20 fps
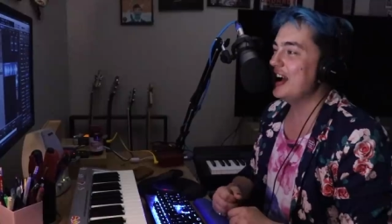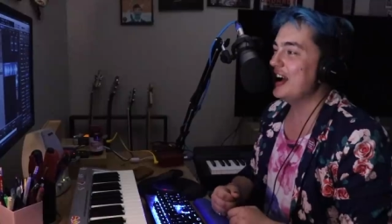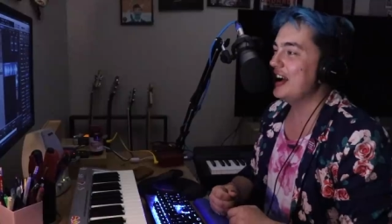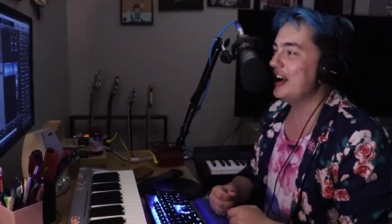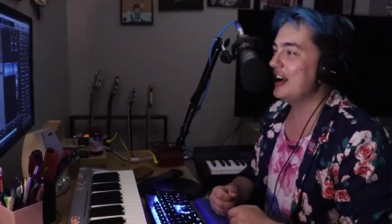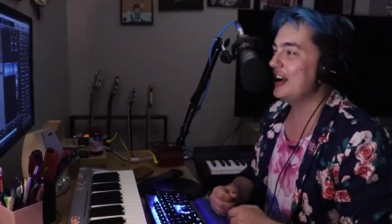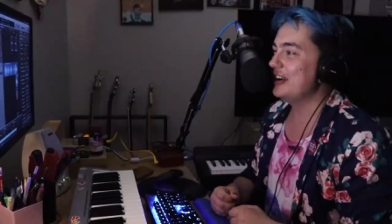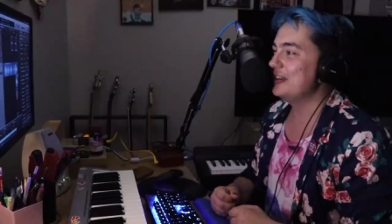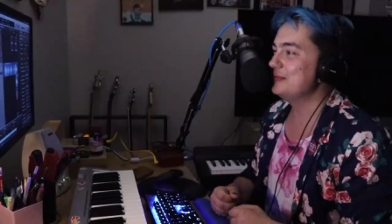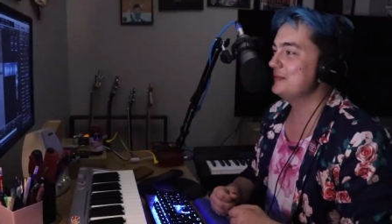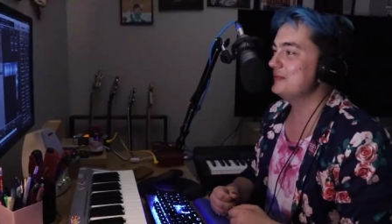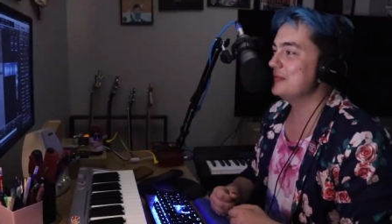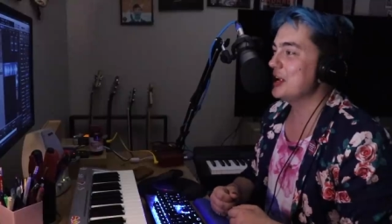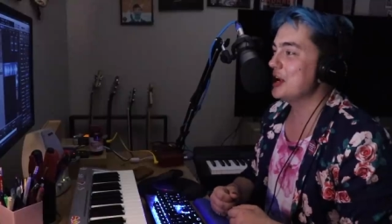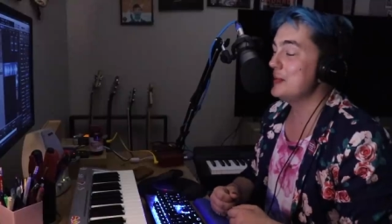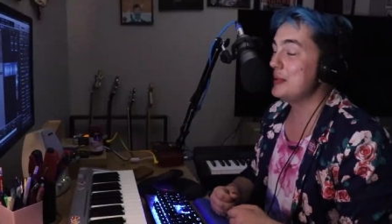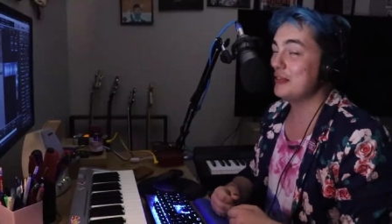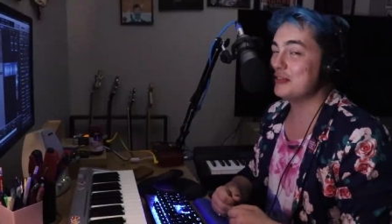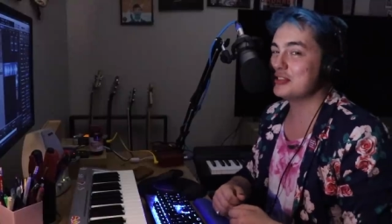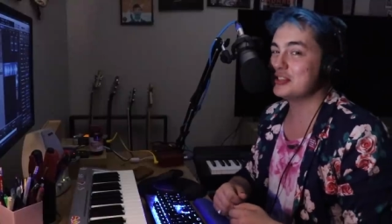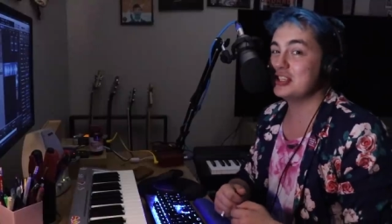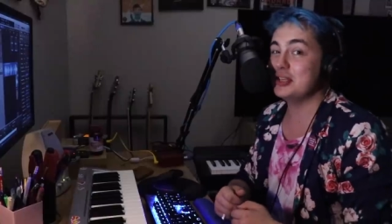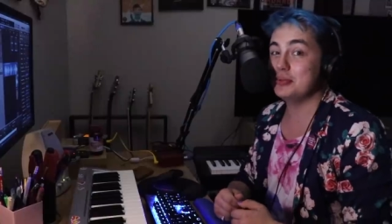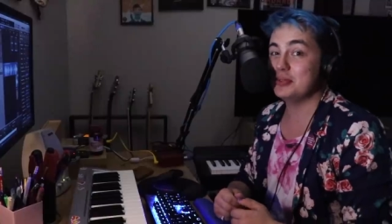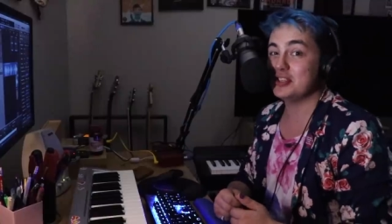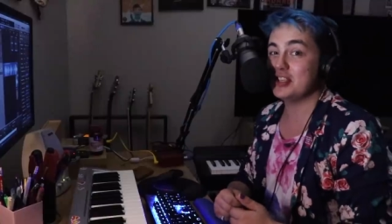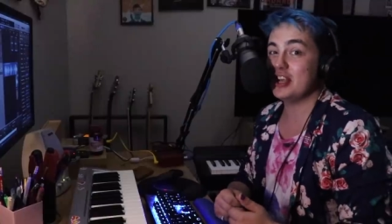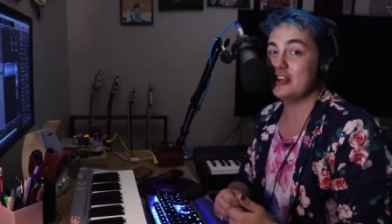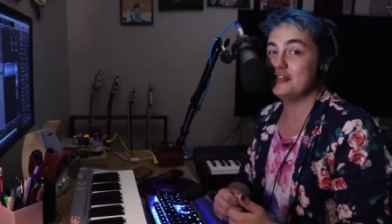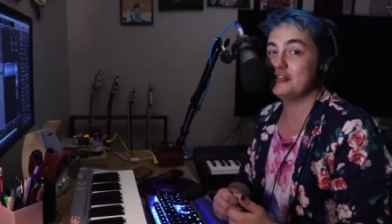Um, I hope everyone's keeping
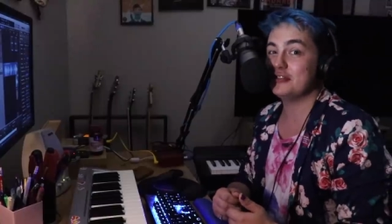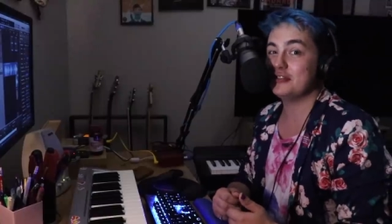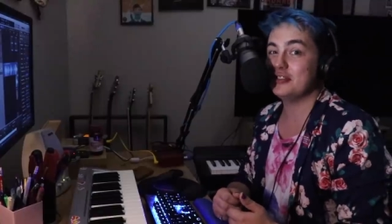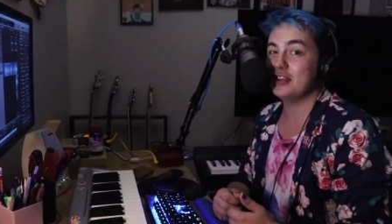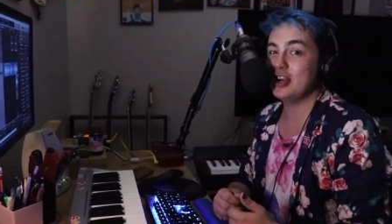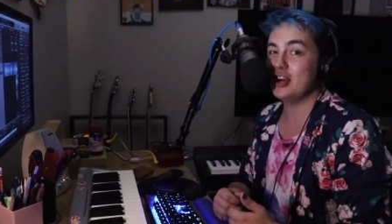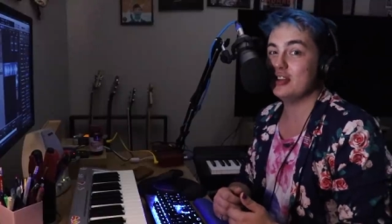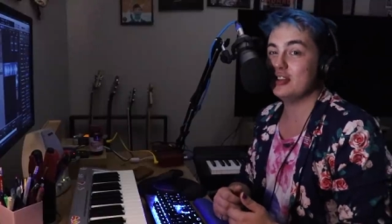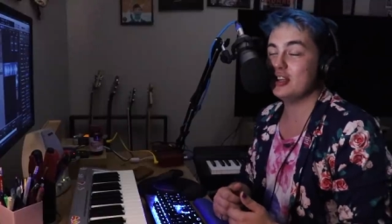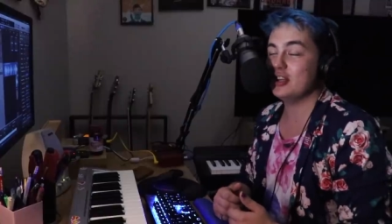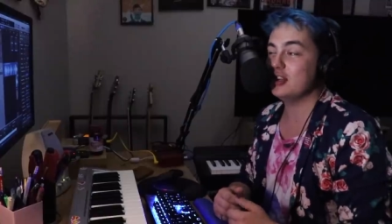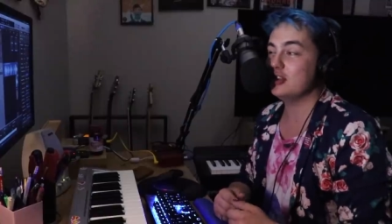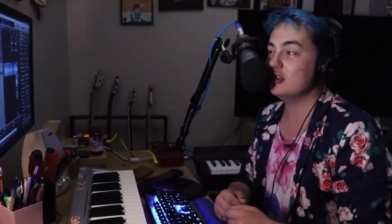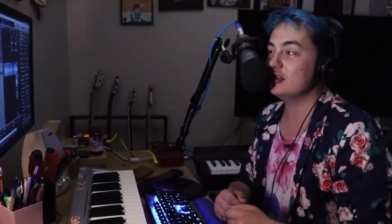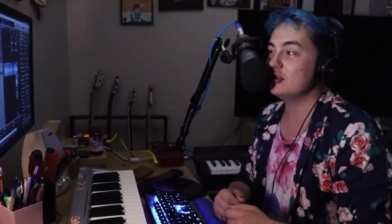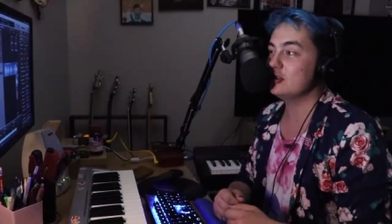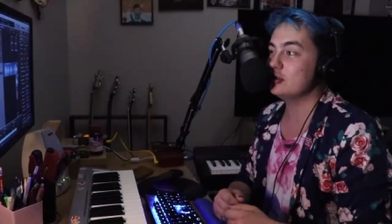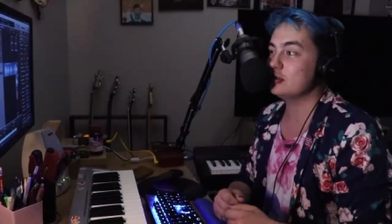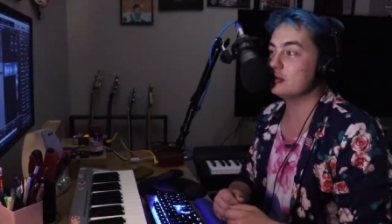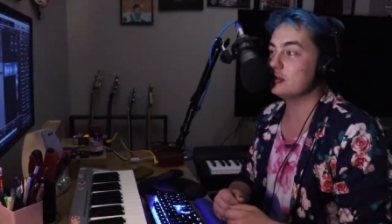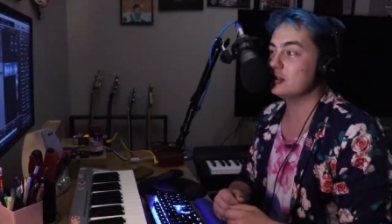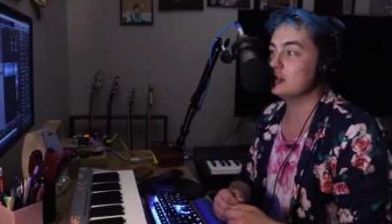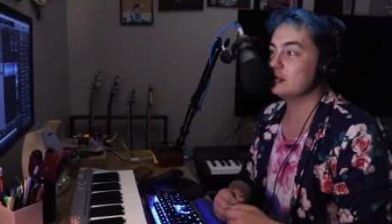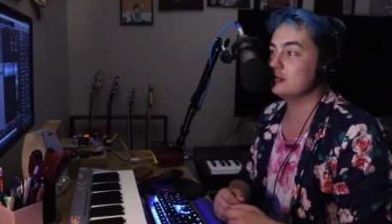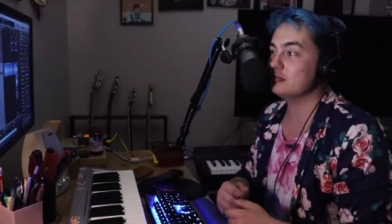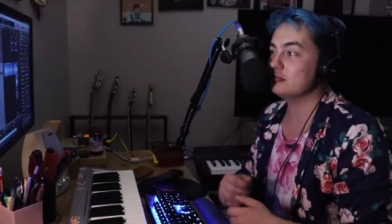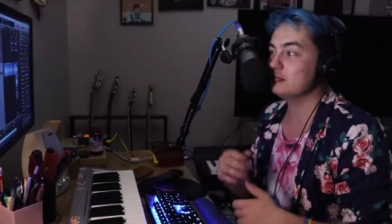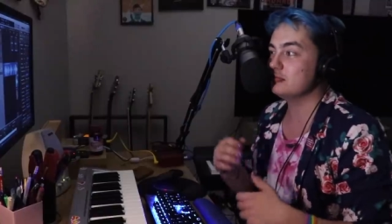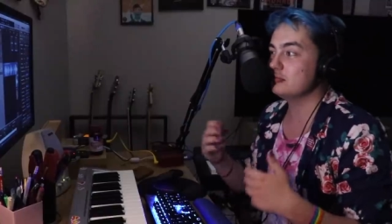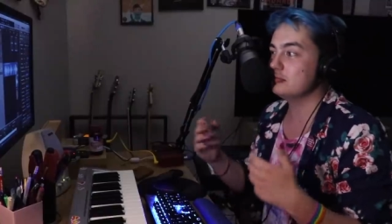safe out there
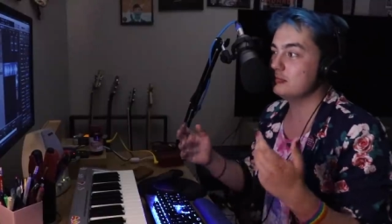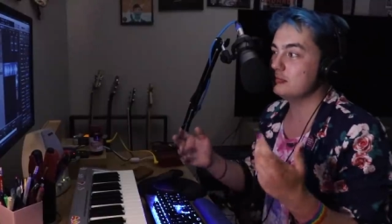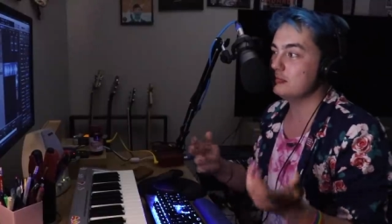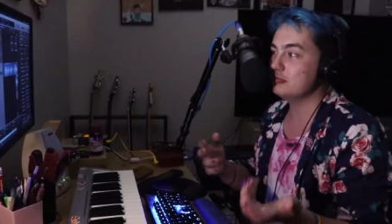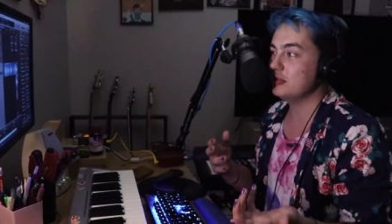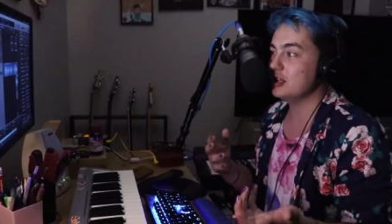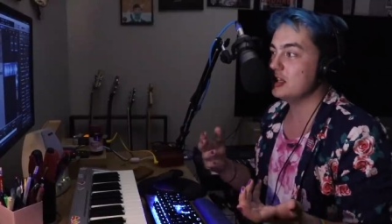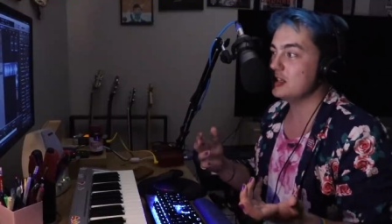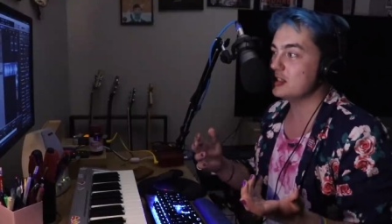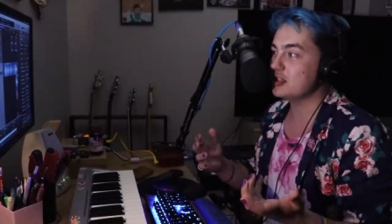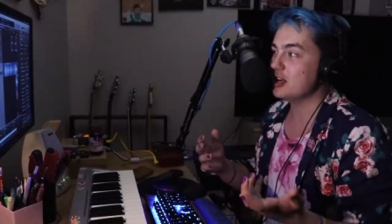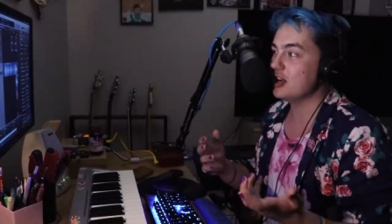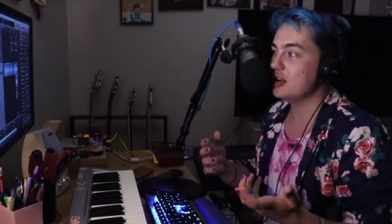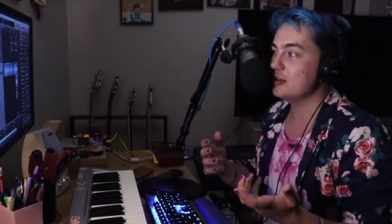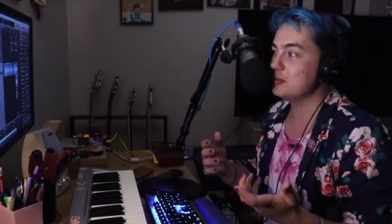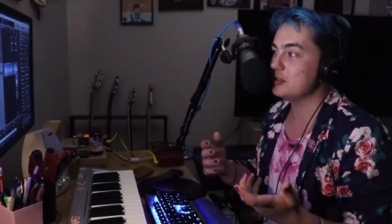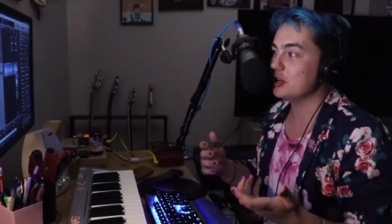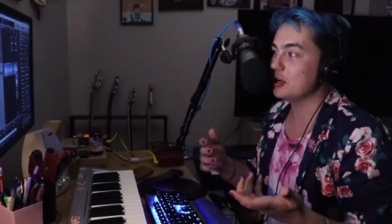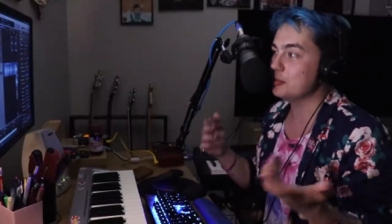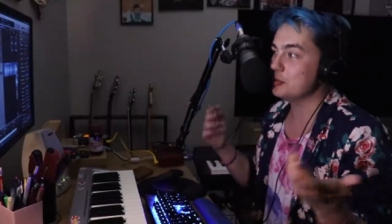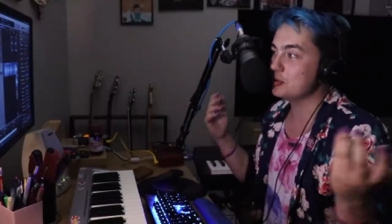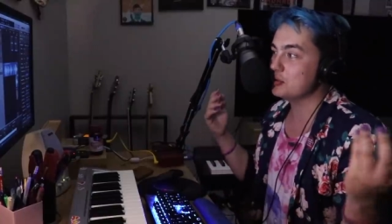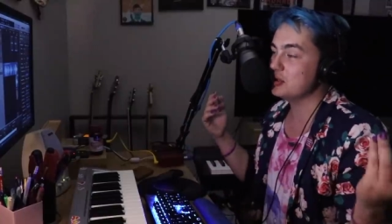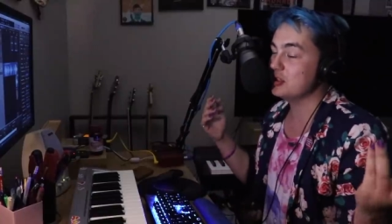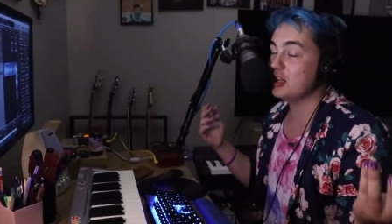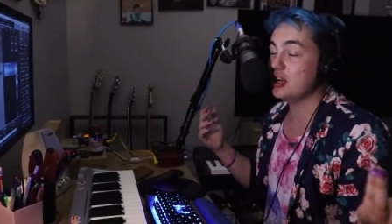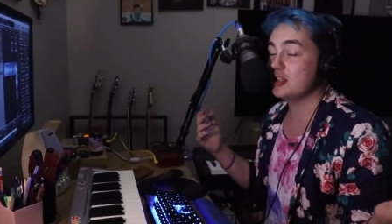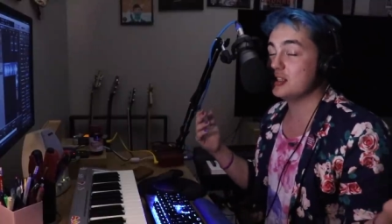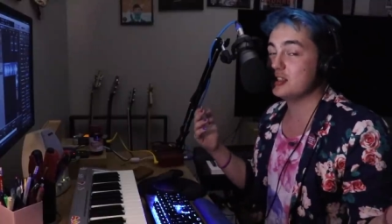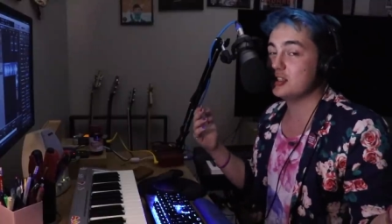during these times. I hope this was
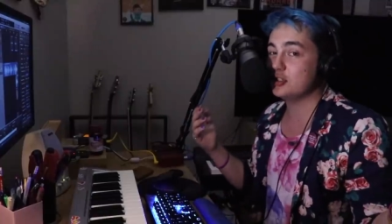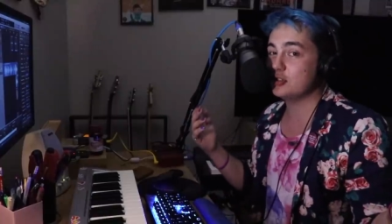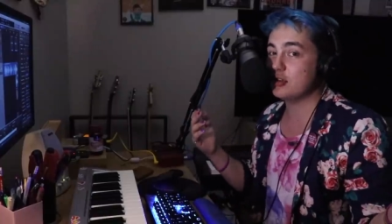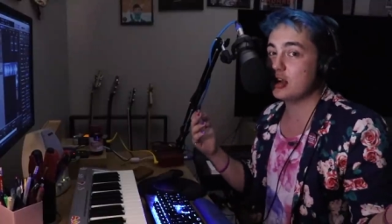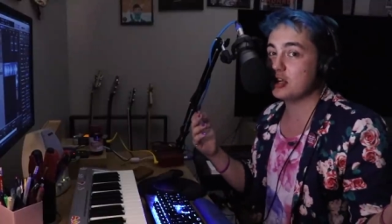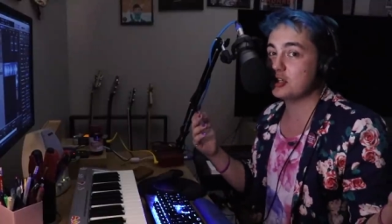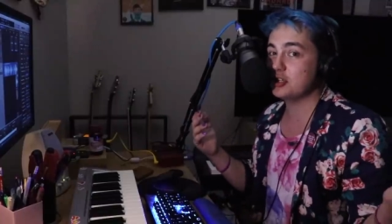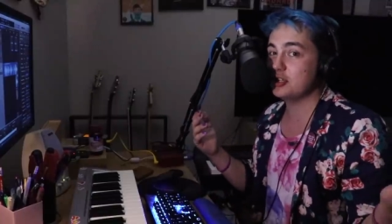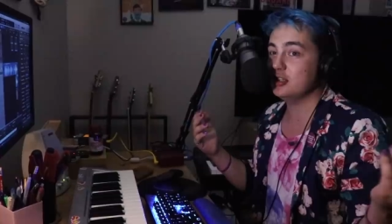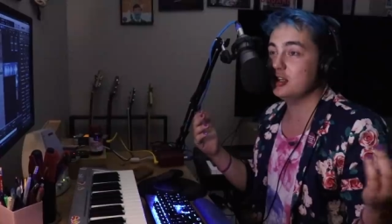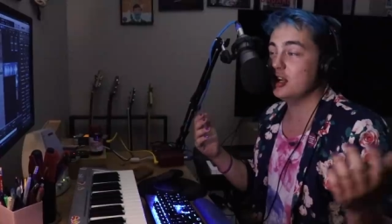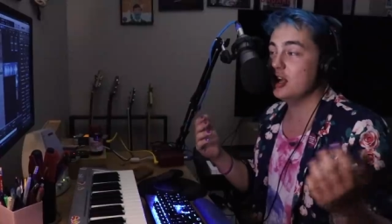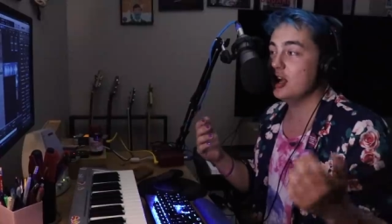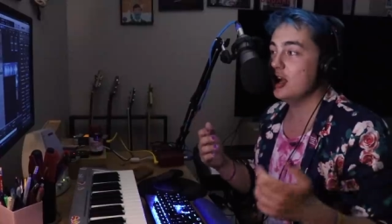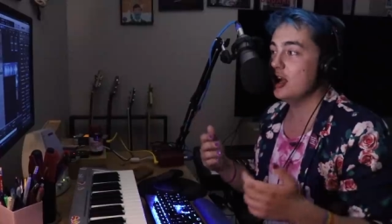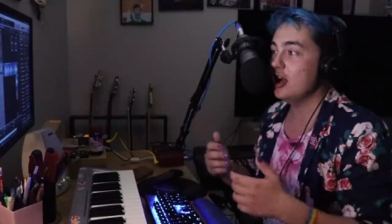a nice distraction.